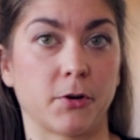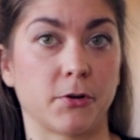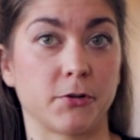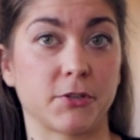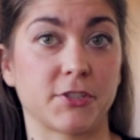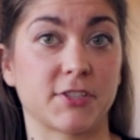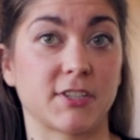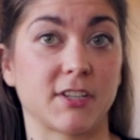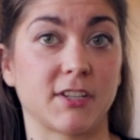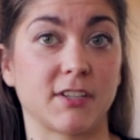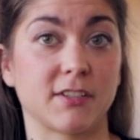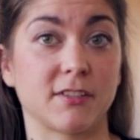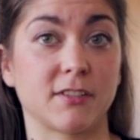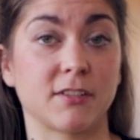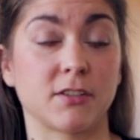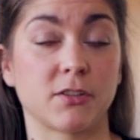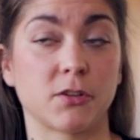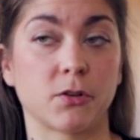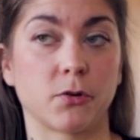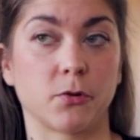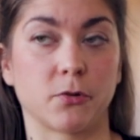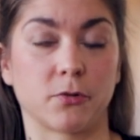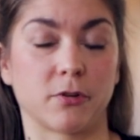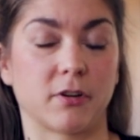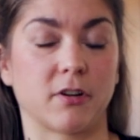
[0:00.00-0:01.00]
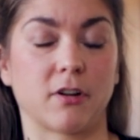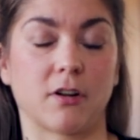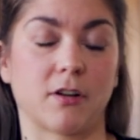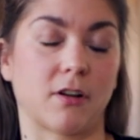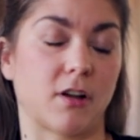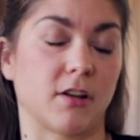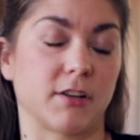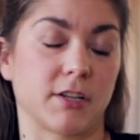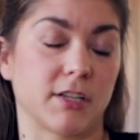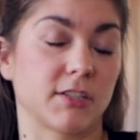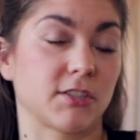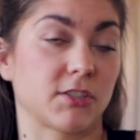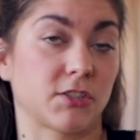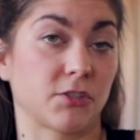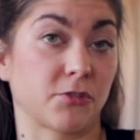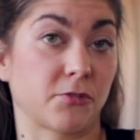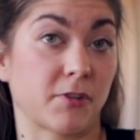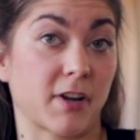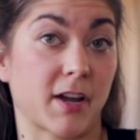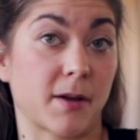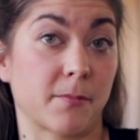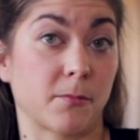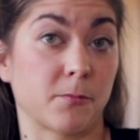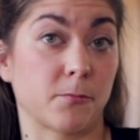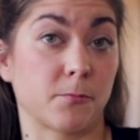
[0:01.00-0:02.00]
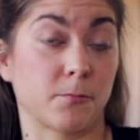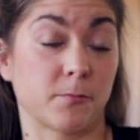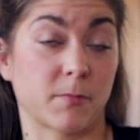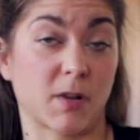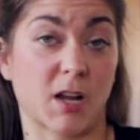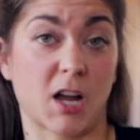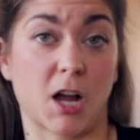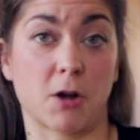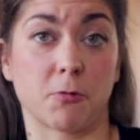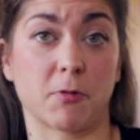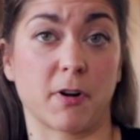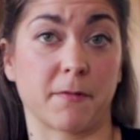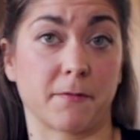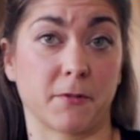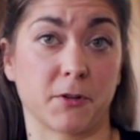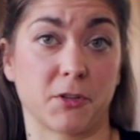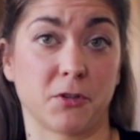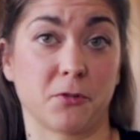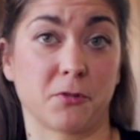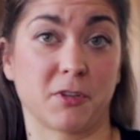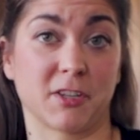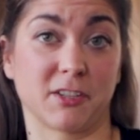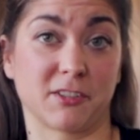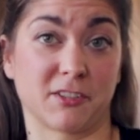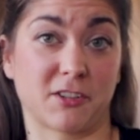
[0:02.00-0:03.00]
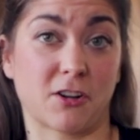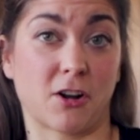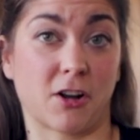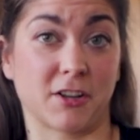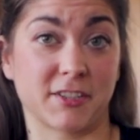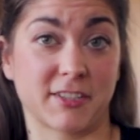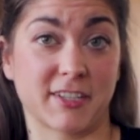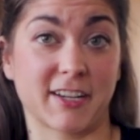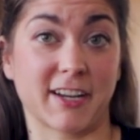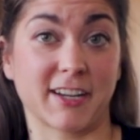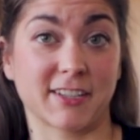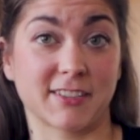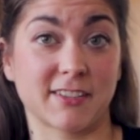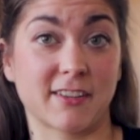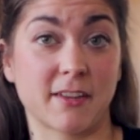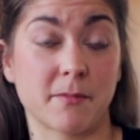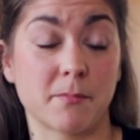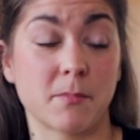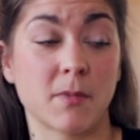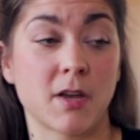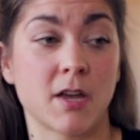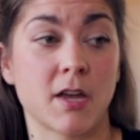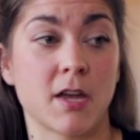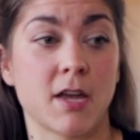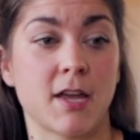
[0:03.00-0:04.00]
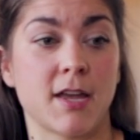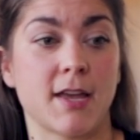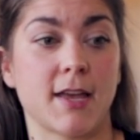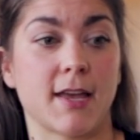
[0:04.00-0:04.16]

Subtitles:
person or on Instagram, however you can contact them,